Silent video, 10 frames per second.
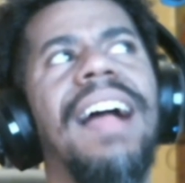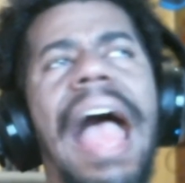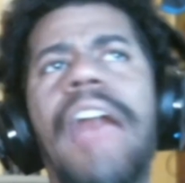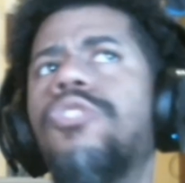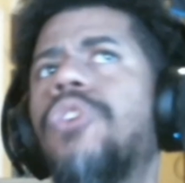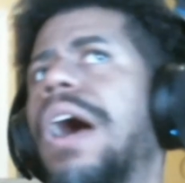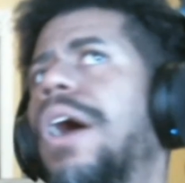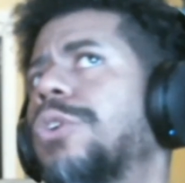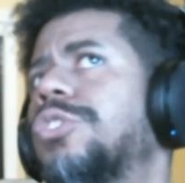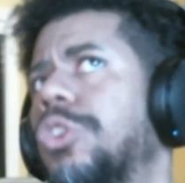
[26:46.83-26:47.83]
I don't know how
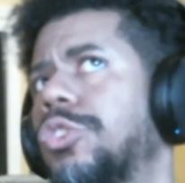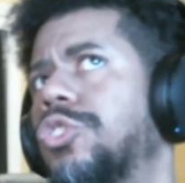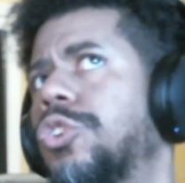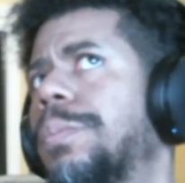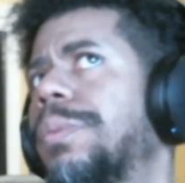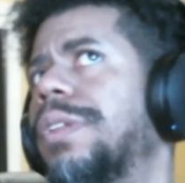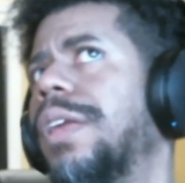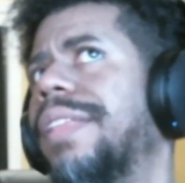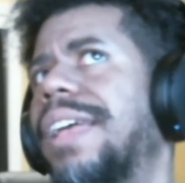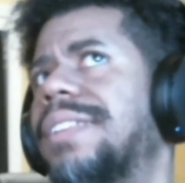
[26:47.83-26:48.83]
else to interpret
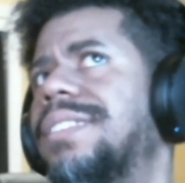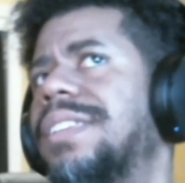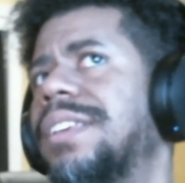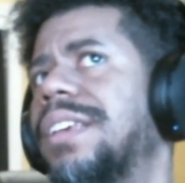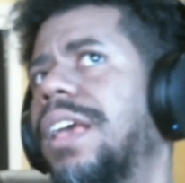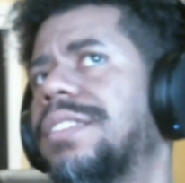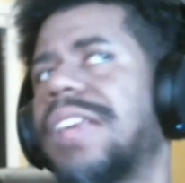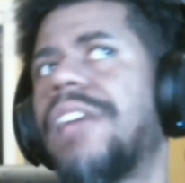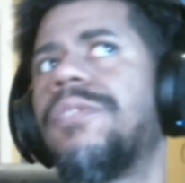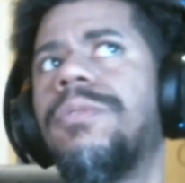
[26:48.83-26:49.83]
that scene
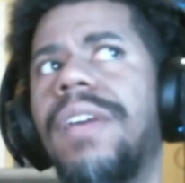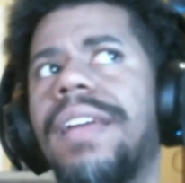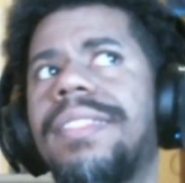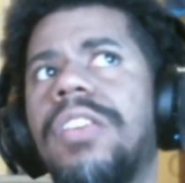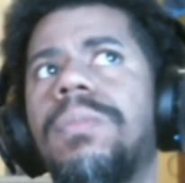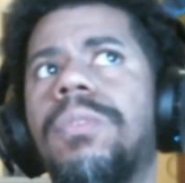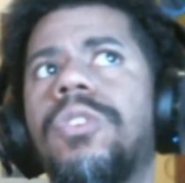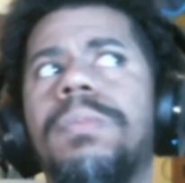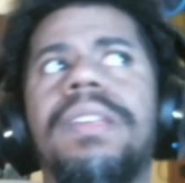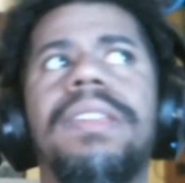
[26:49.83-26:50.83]
aside from the fact that
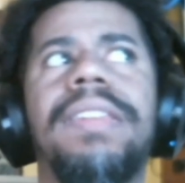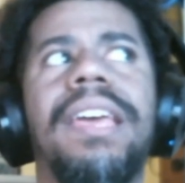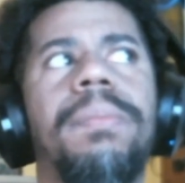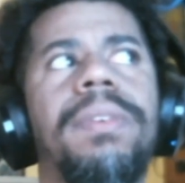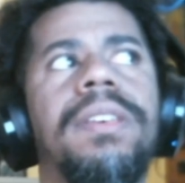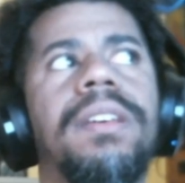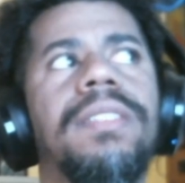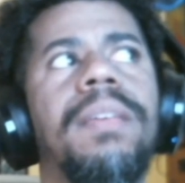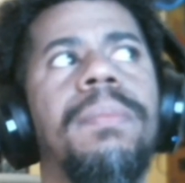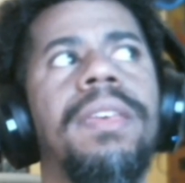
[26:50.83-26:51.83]
Ymir being dead.
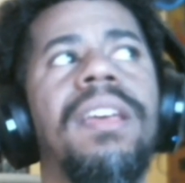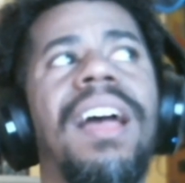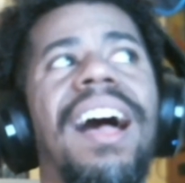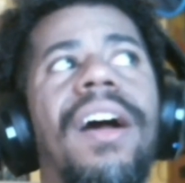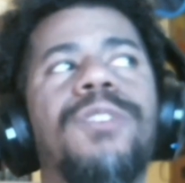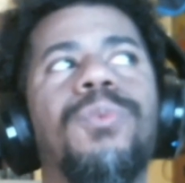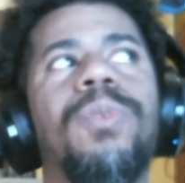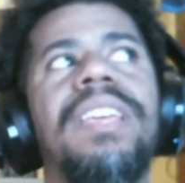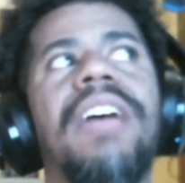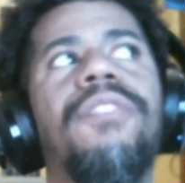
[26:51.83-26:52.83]
Because, I mean, how else
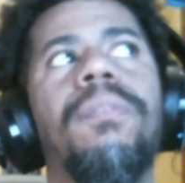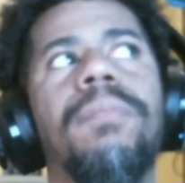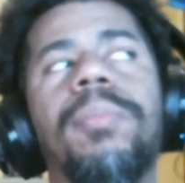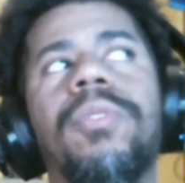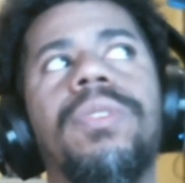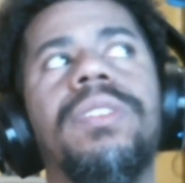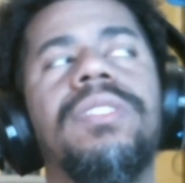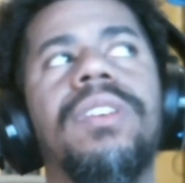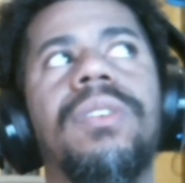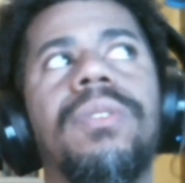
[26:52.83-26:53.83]
would he have her memory?
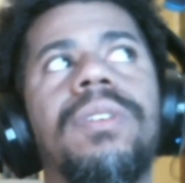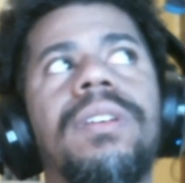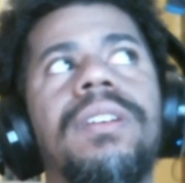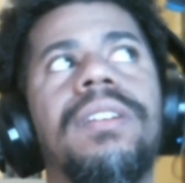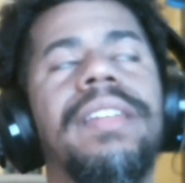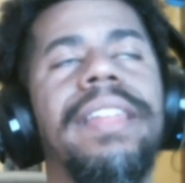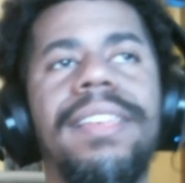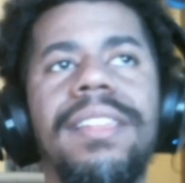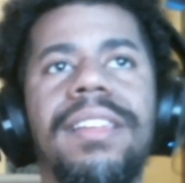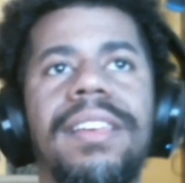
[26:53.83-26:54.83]
So, and
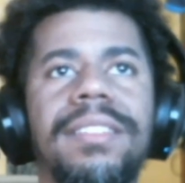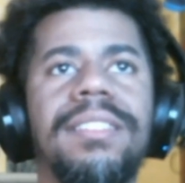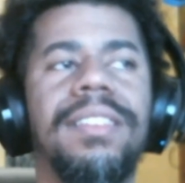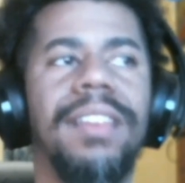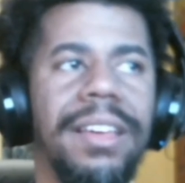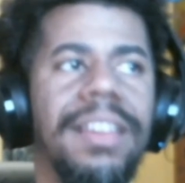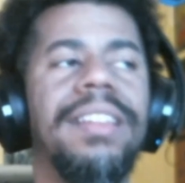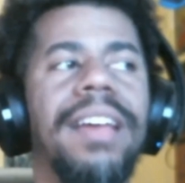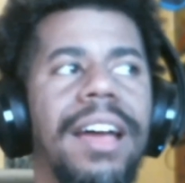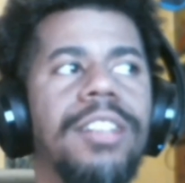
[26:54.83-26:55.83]
again, I guess,
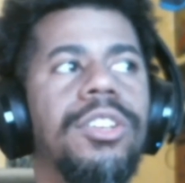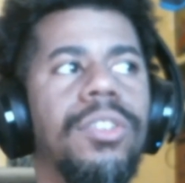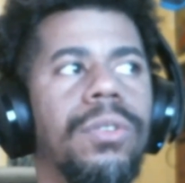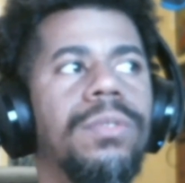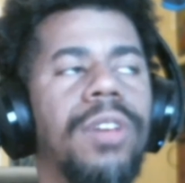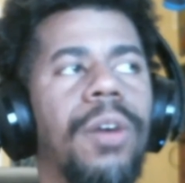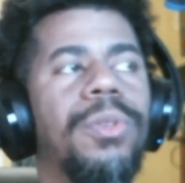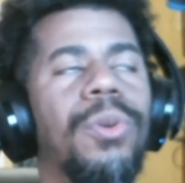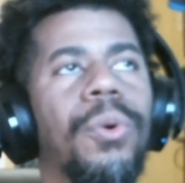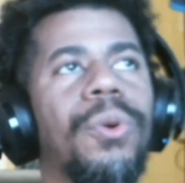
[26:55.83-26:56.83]
again, guys, you know, it's all
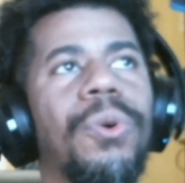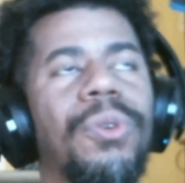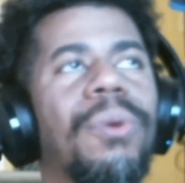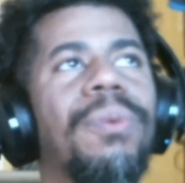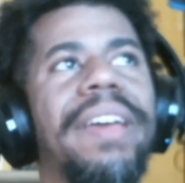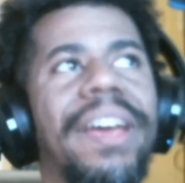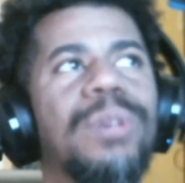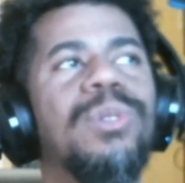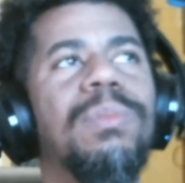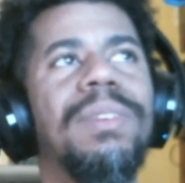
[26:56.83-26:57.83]
rhetorical. Don't
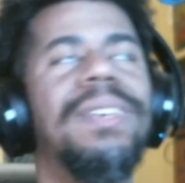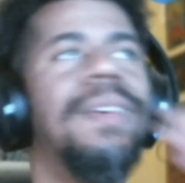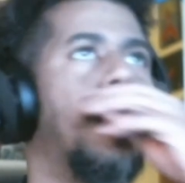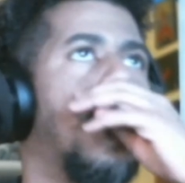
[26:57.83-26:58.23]
answer me.